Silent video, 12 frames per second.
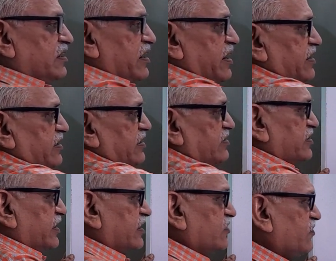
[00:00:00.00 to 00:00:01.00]
and the
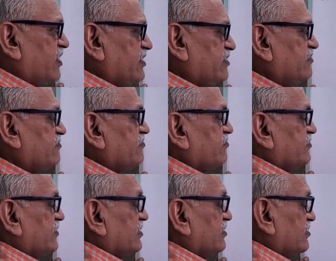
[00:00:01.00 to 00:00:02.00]
second one
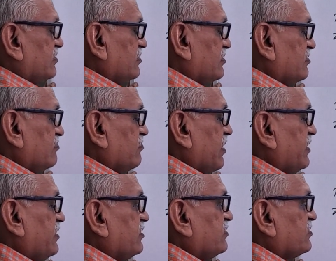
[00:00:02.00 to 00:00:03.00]

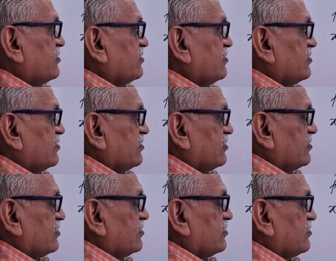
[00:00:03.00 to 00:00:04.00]
minus
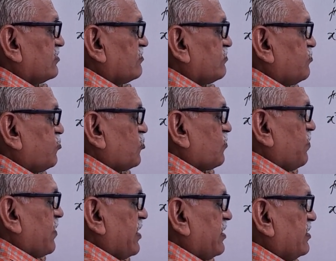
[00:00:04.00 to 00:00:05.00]
4
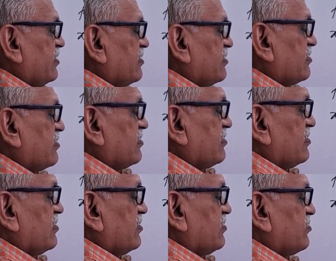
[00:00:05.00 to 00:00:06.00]
pi
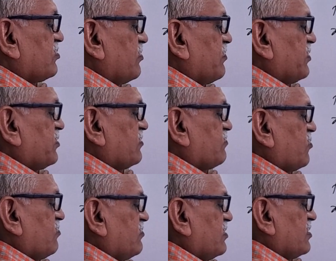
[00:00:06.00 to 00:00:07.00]
summation
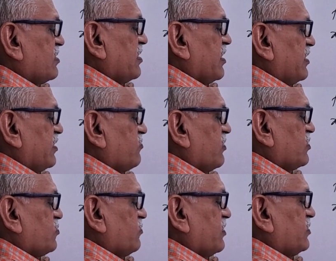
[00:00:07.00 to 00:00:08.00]
from n equal
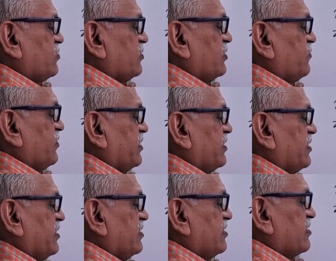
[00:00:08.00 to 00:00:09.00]
to 1 to
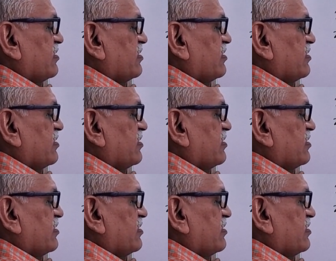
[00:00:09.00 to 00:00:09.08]
infinity